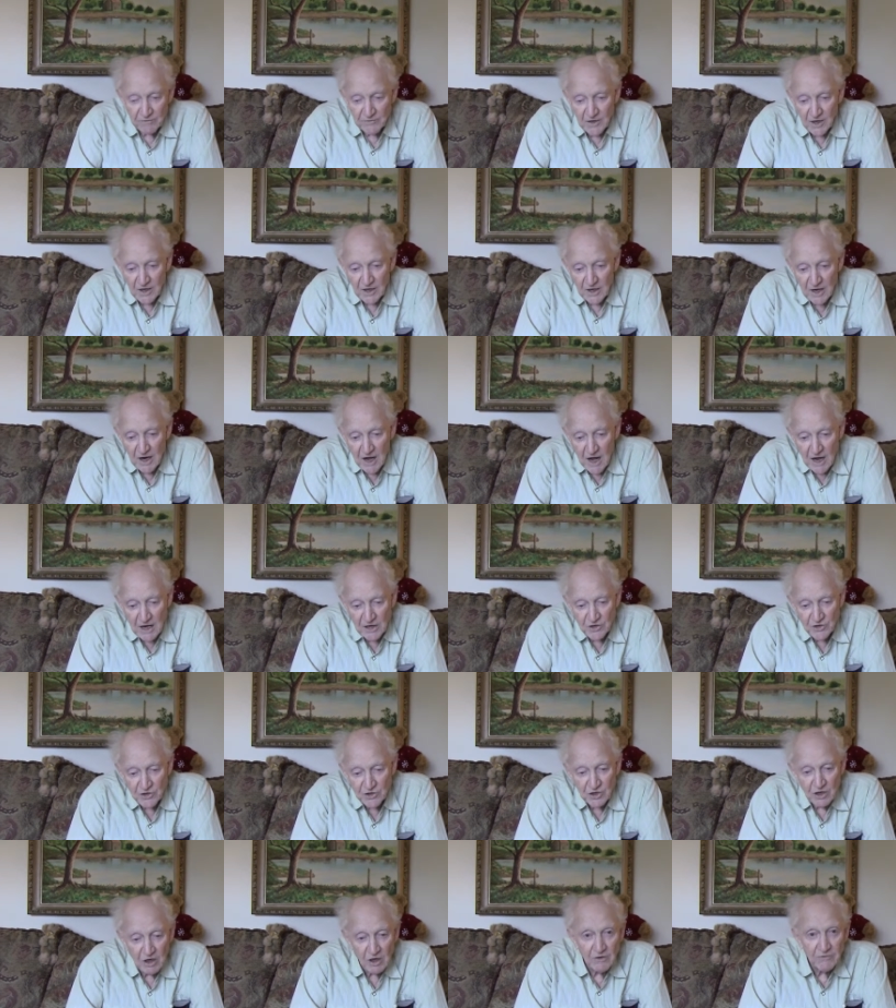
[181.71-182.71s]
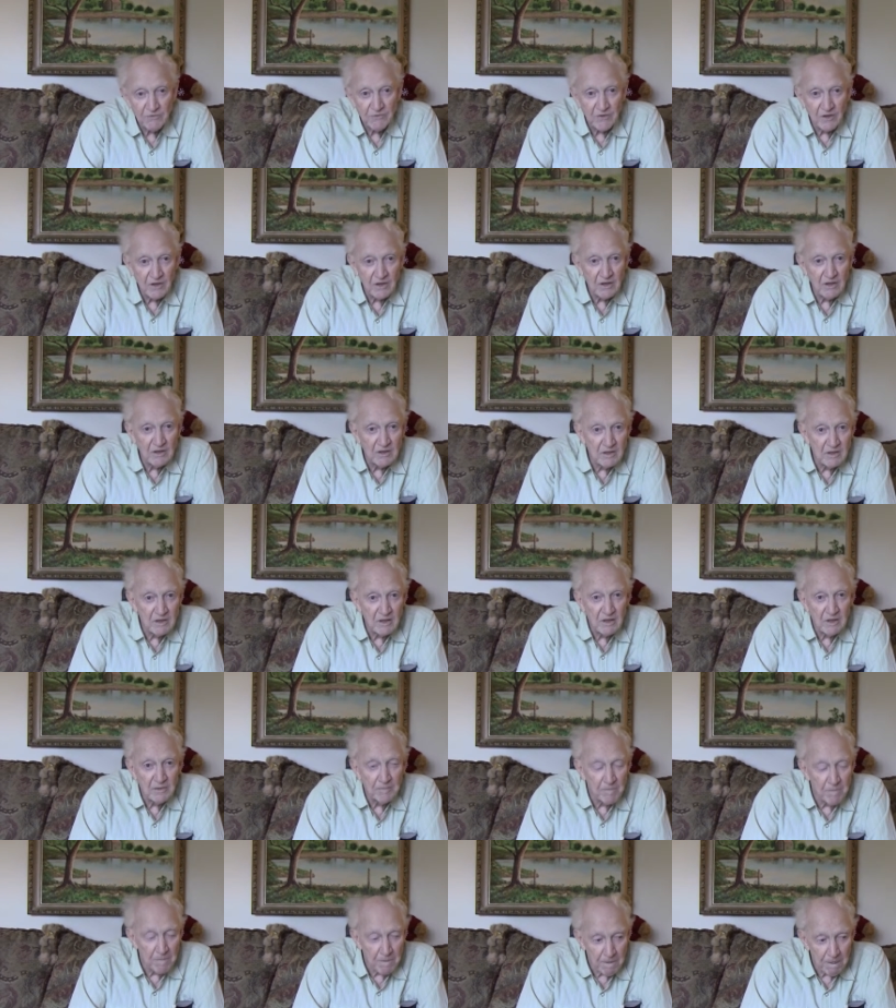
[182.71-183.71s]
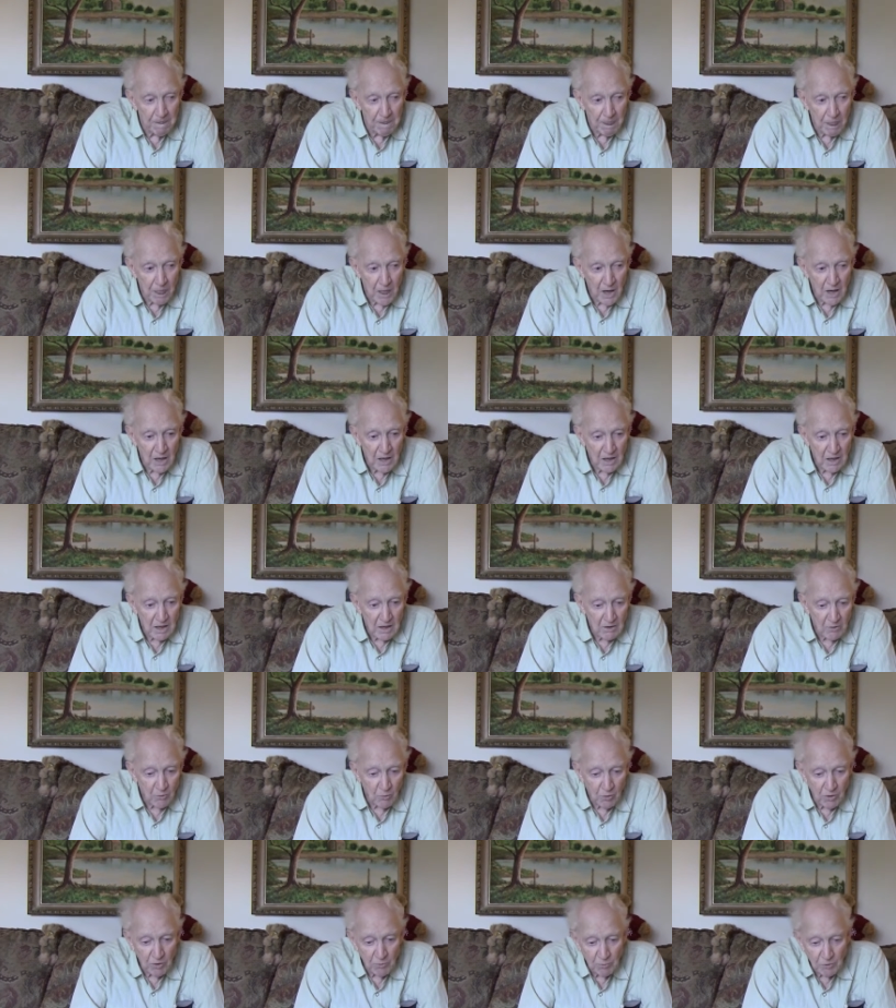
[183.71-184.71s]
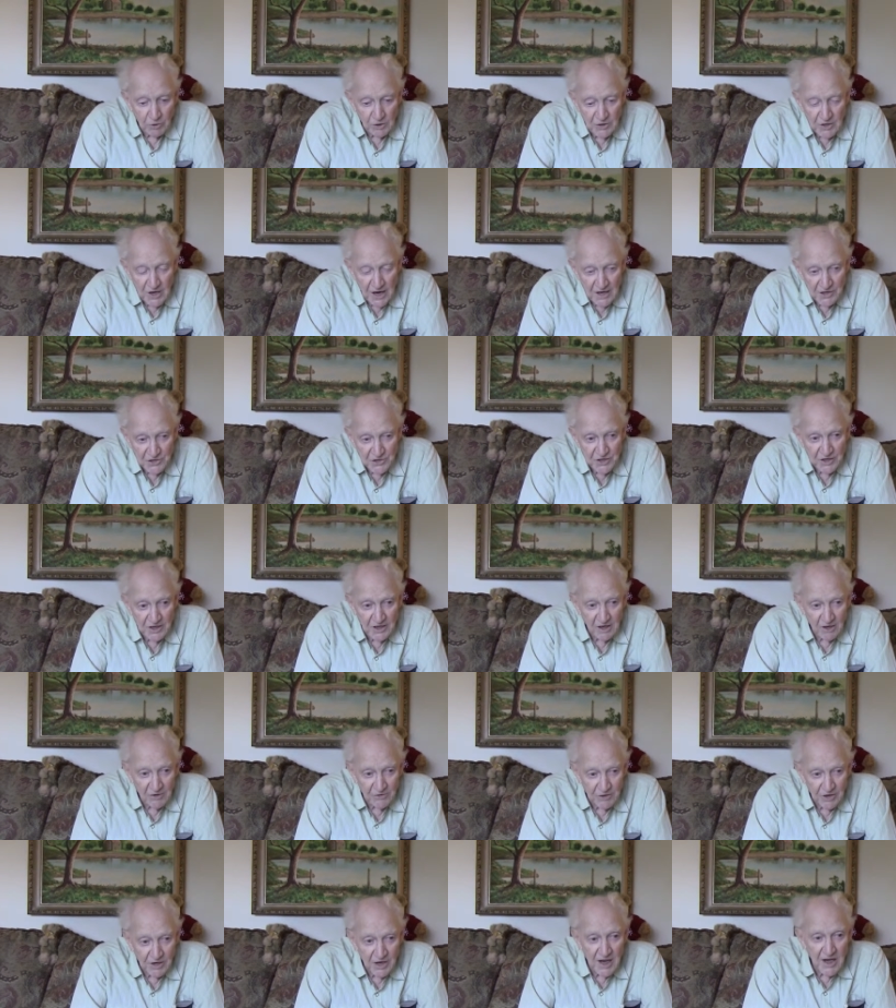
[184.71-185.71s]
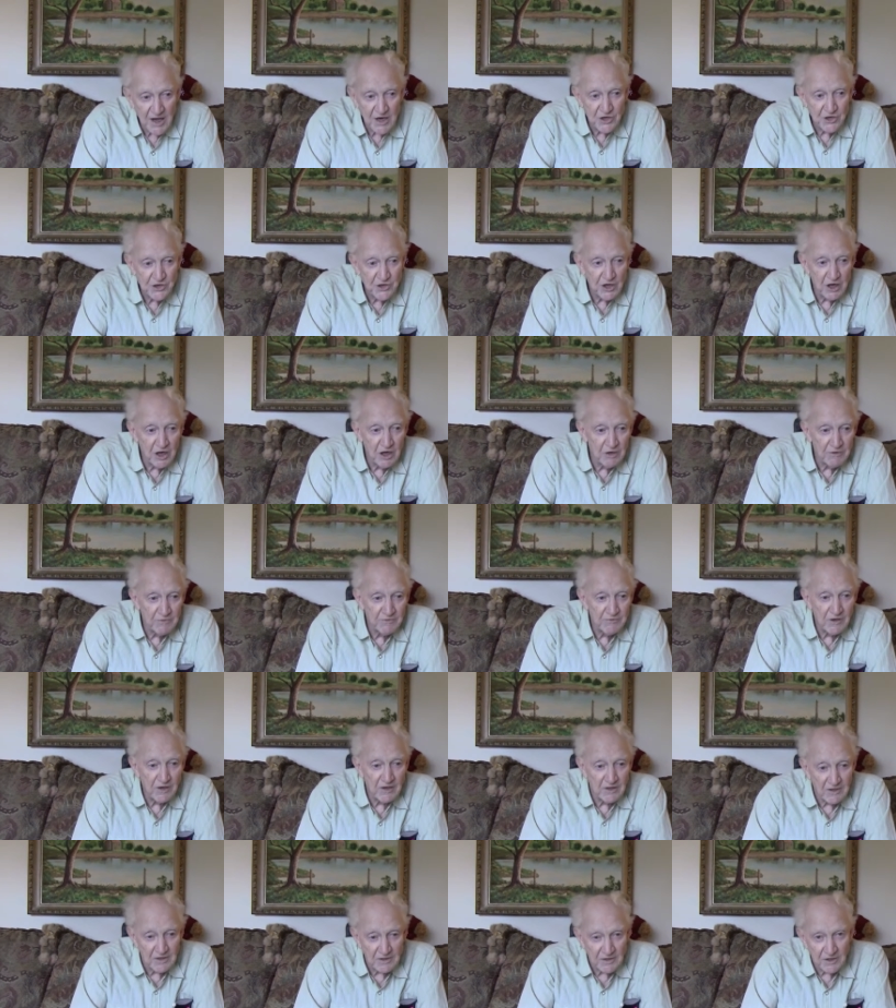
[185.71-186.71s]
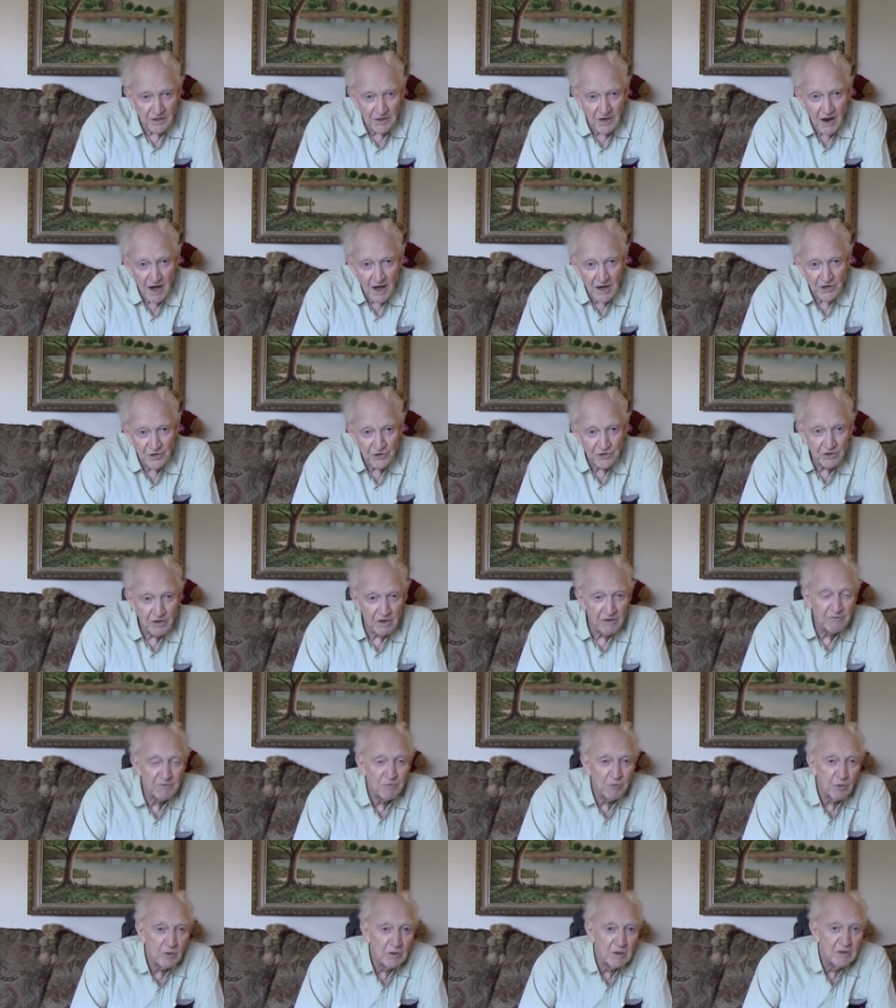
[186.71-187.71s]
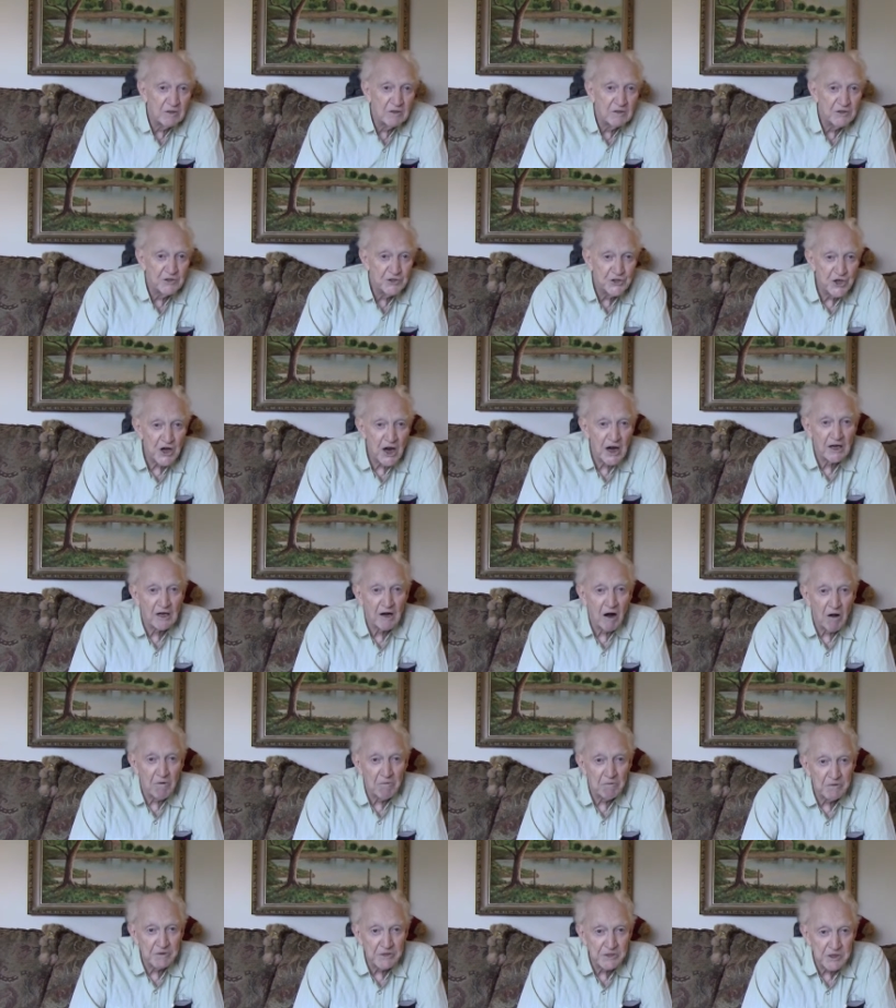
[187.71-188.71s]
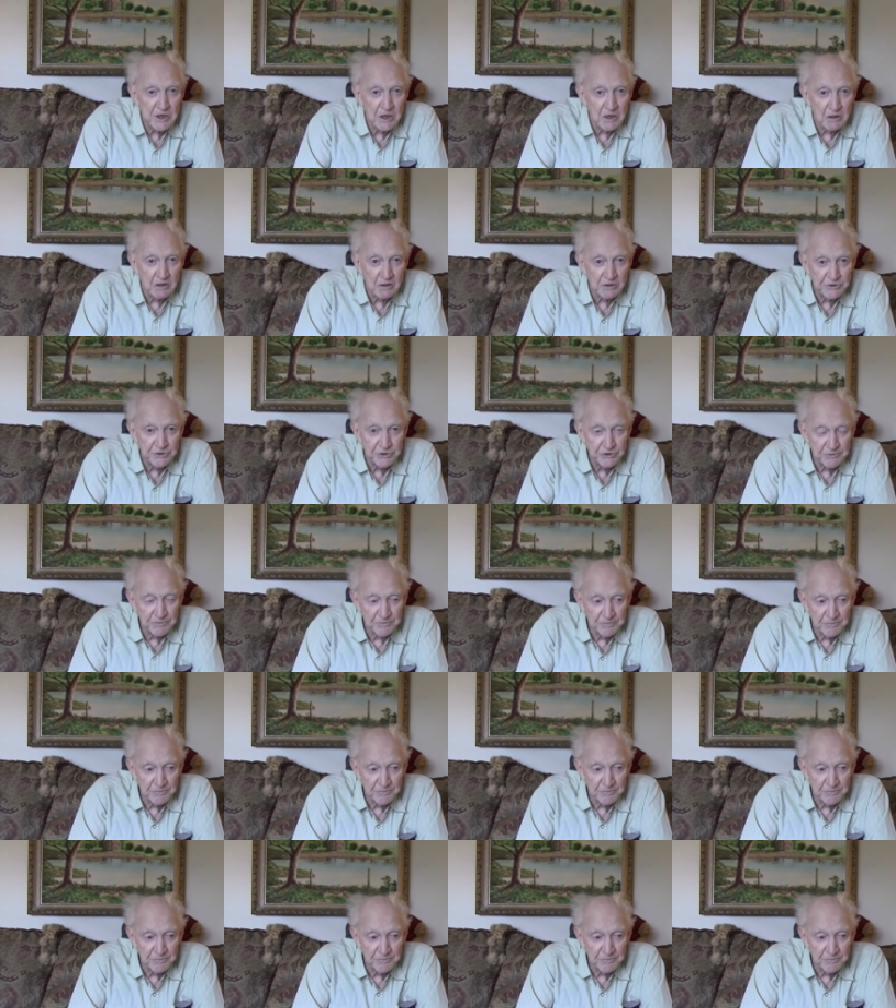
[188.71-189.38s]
and a night shift, and we would test it on the day shift, and then the night shift would check our results.